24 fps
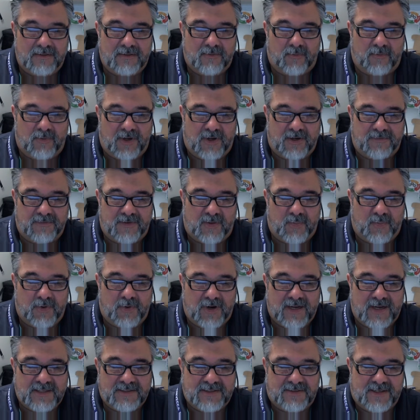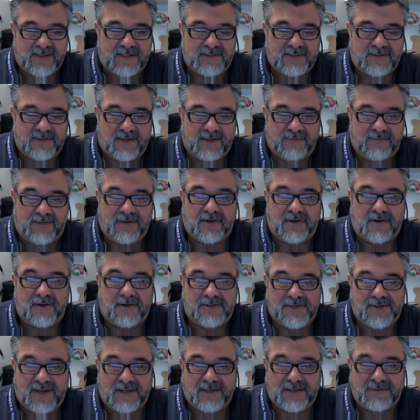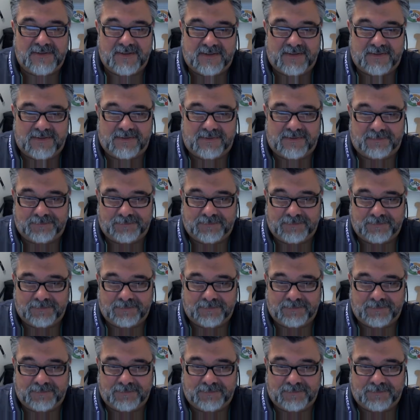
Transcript: waterfall process if there are changes.